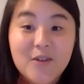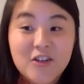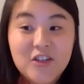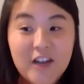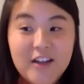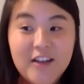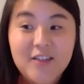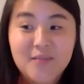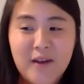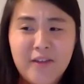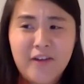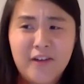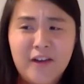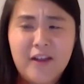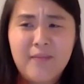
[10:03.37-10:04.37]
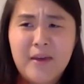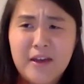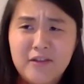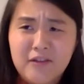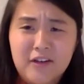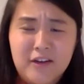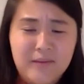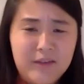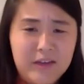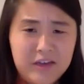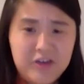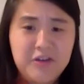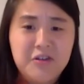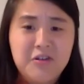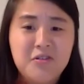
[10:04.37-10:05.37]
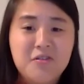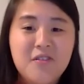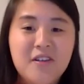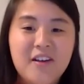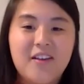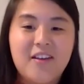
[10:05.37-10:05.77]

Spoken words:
your Chinese mother, in Mandarin. I'm like, who